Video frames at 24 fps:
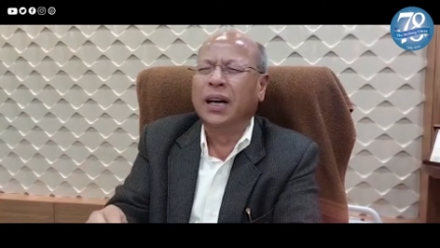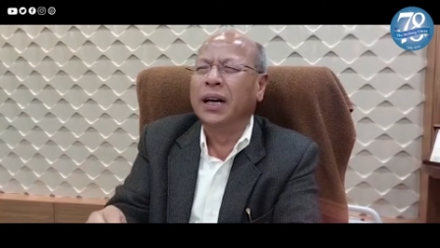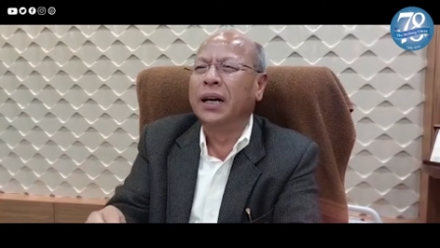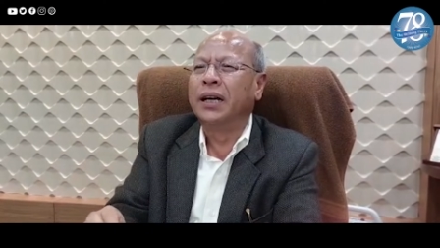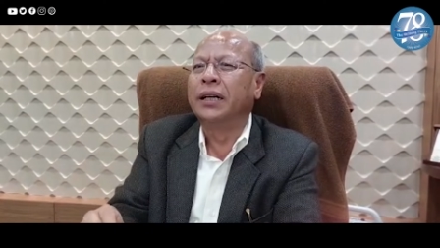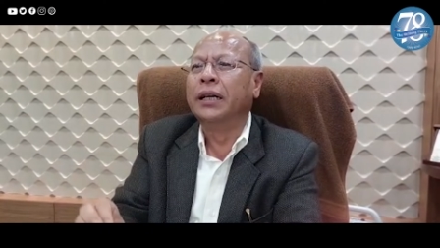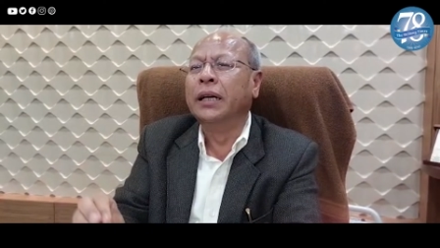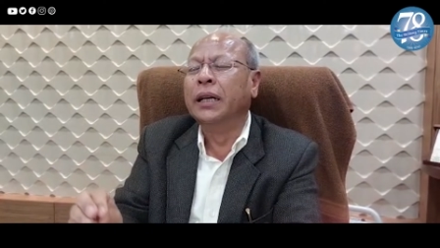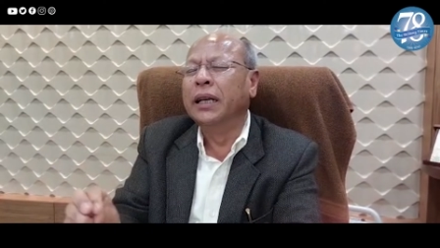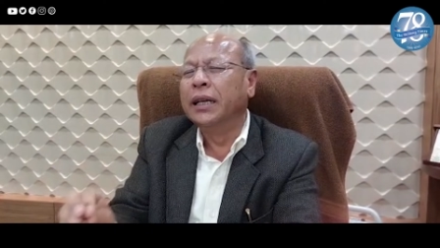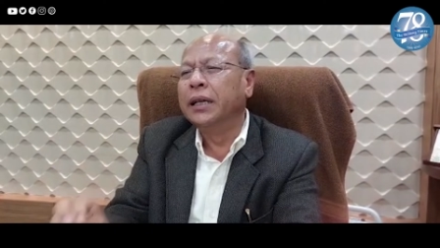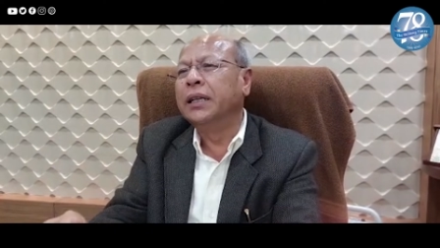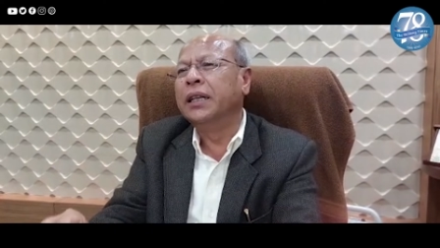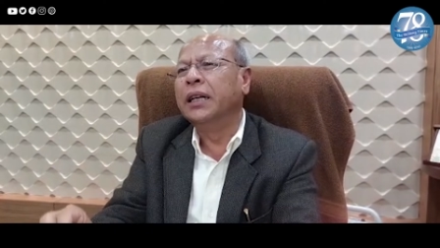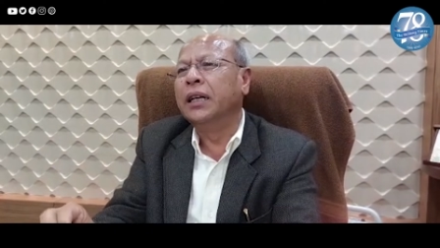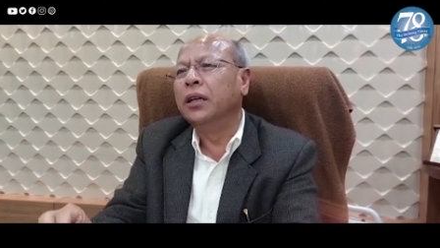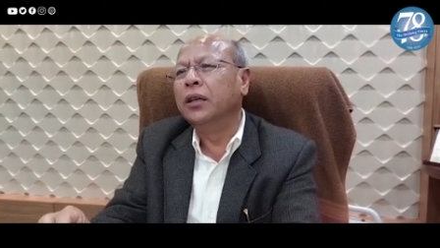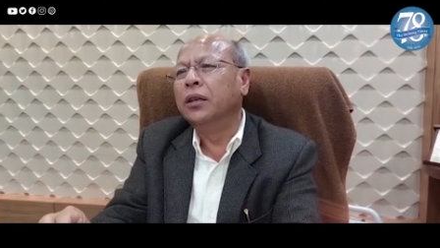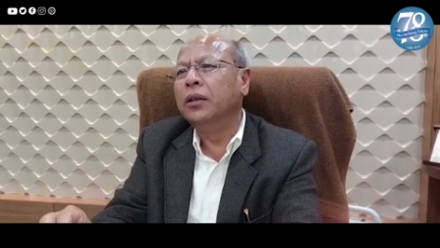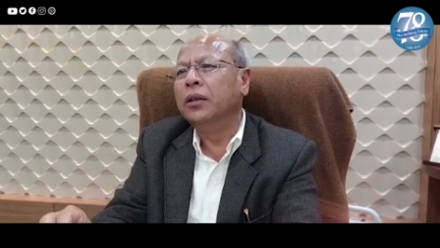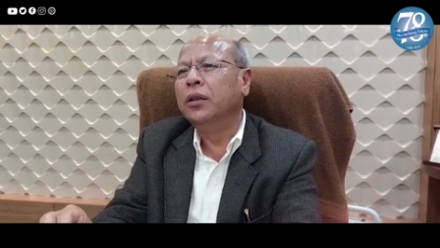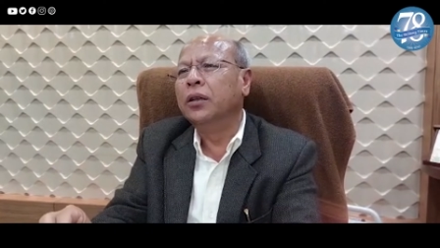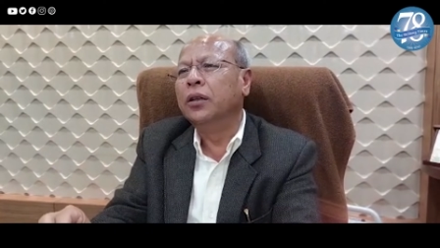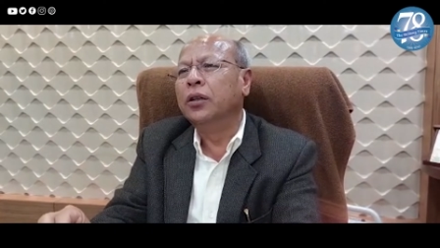
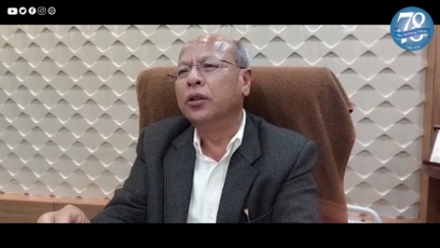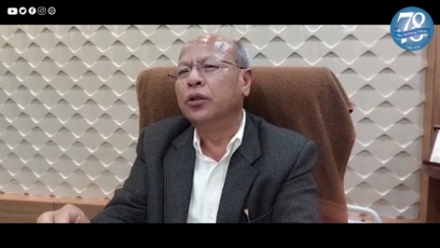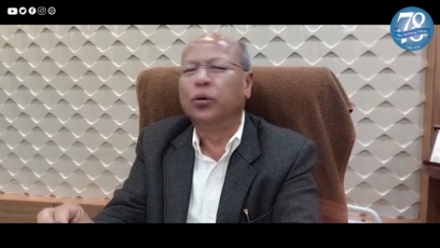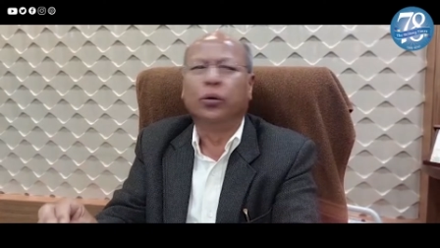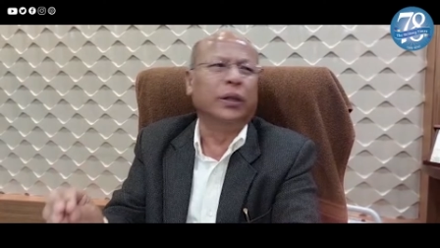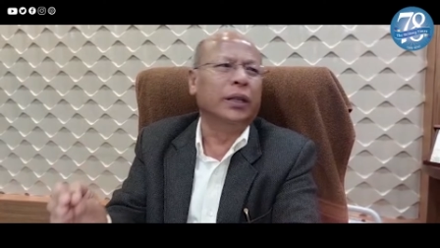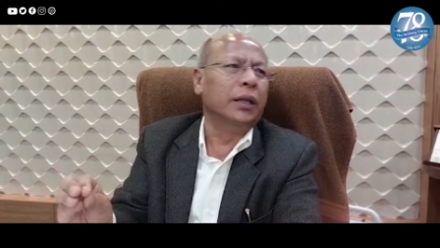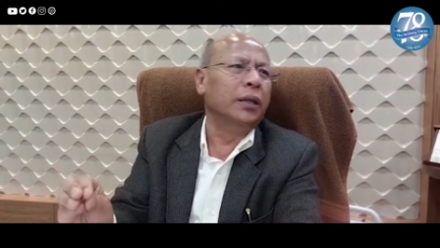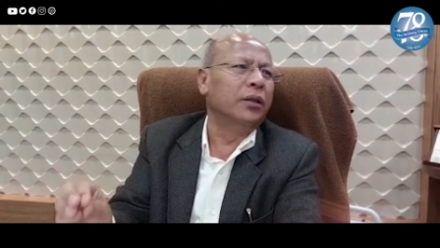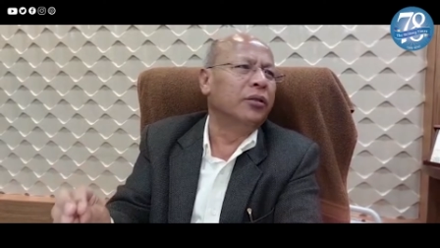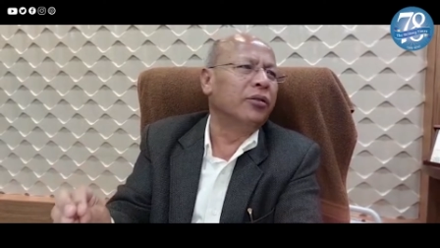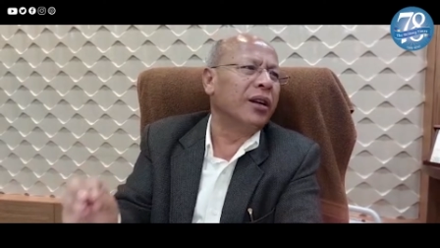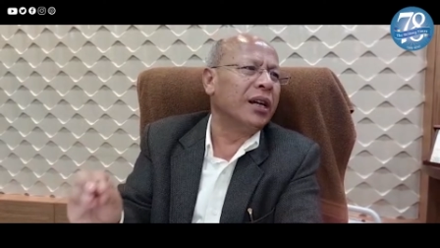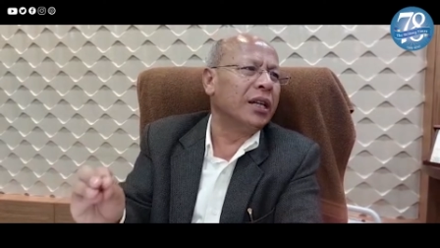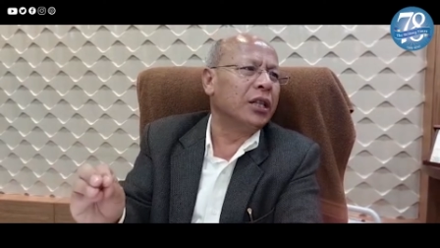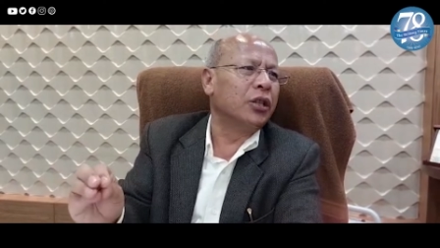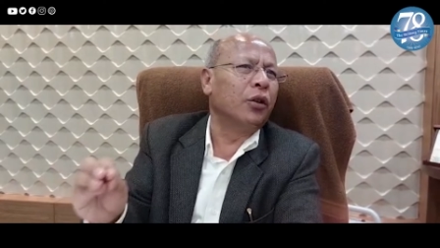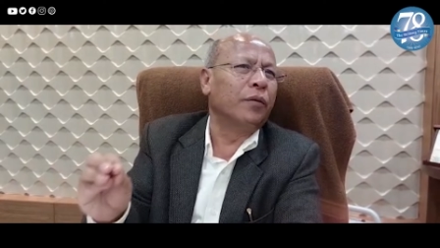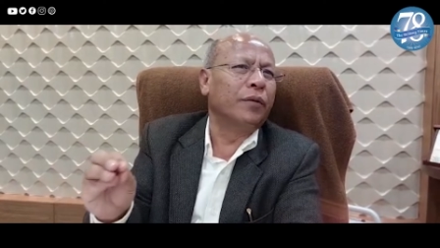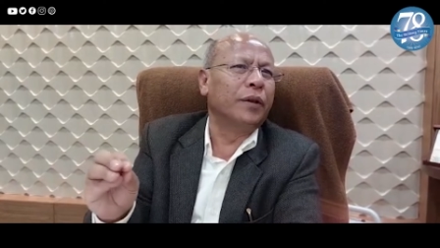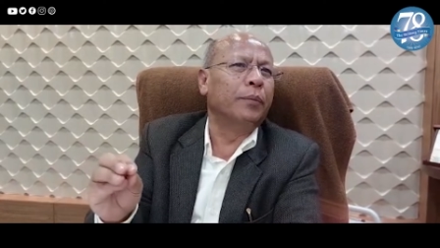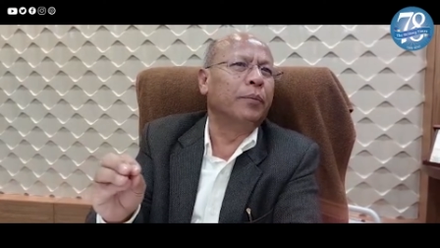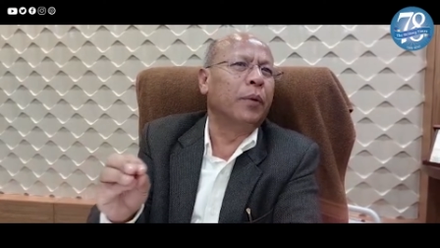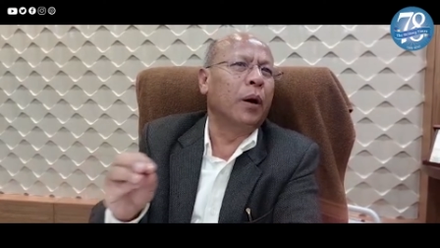relating to the
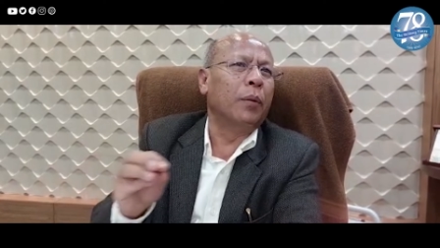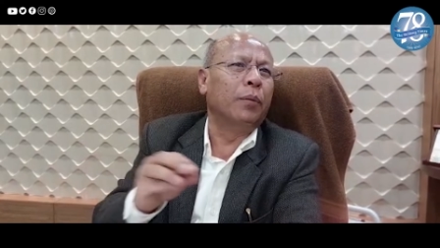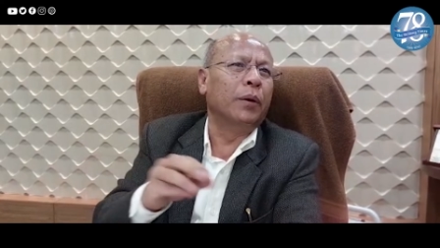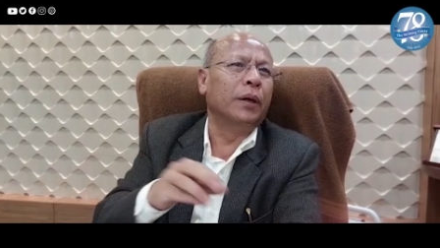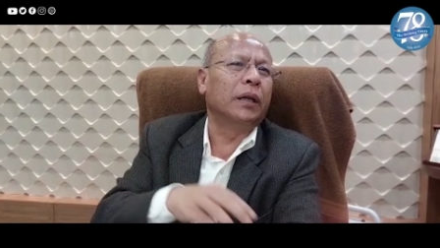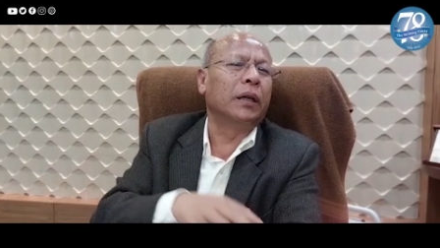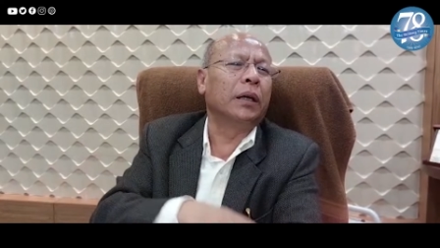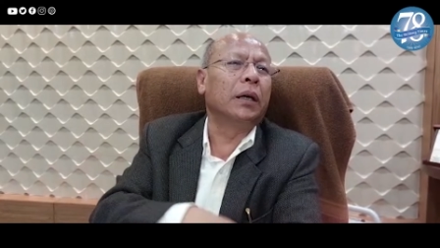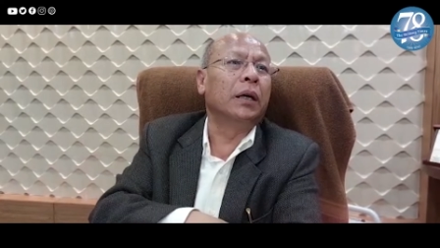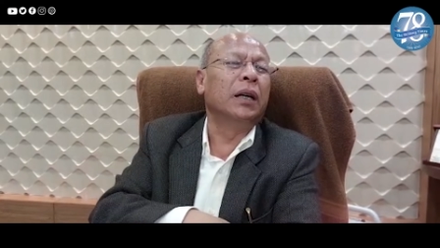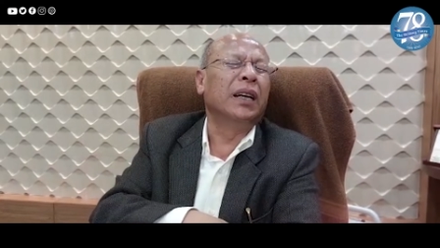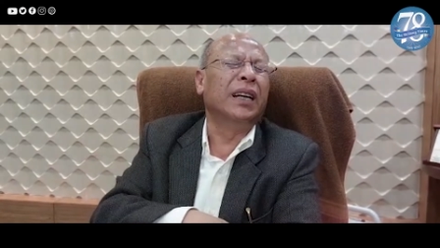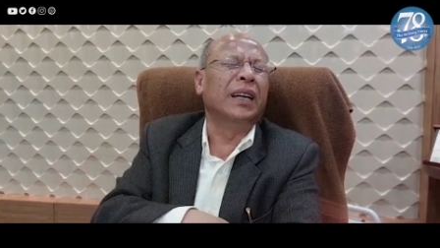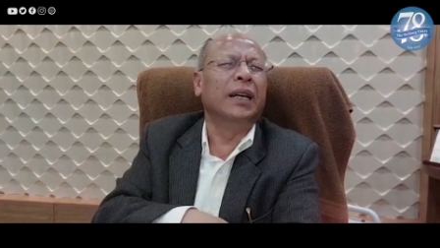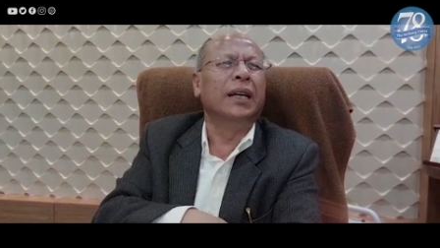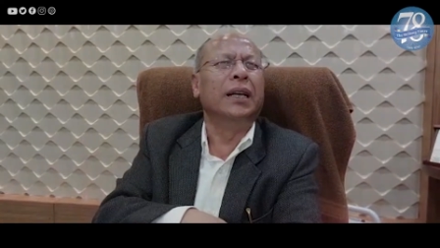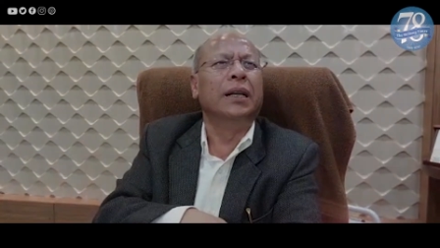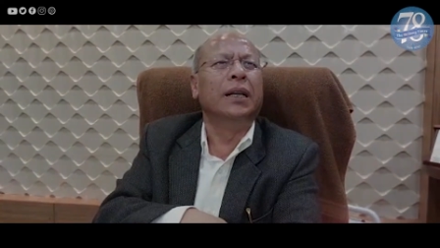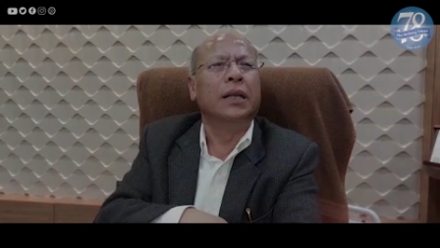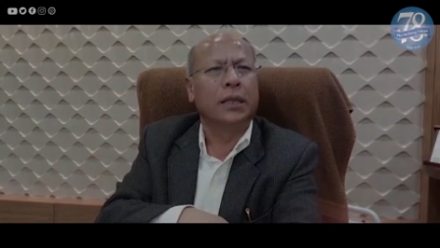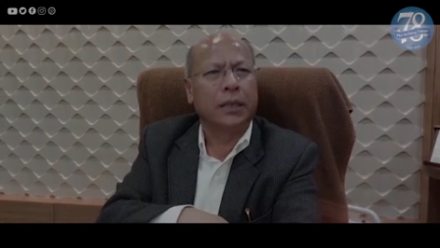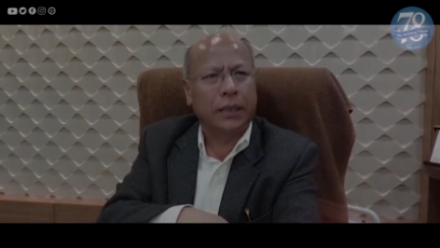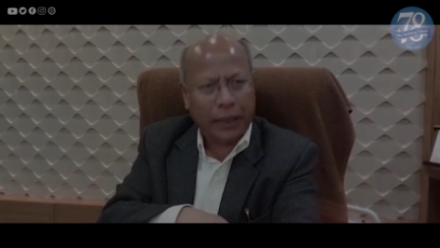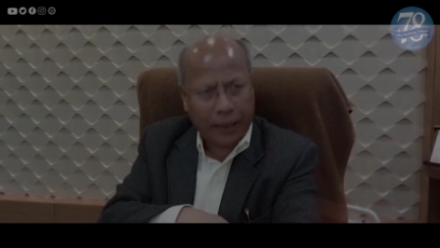interests of the public
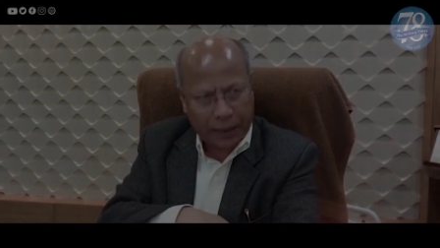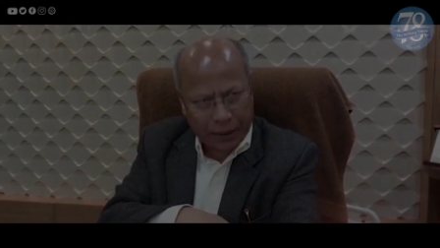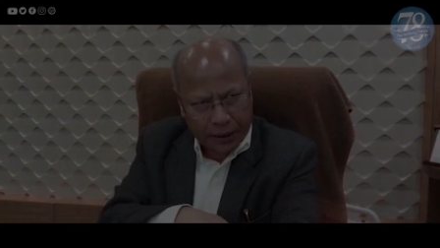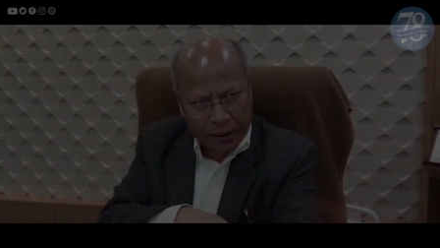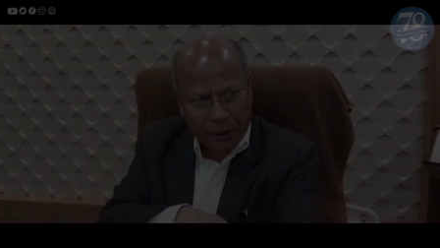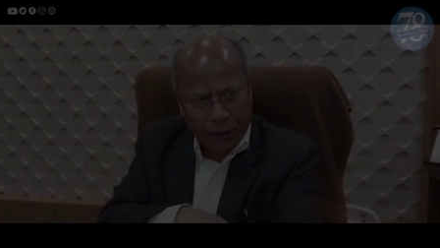in the state.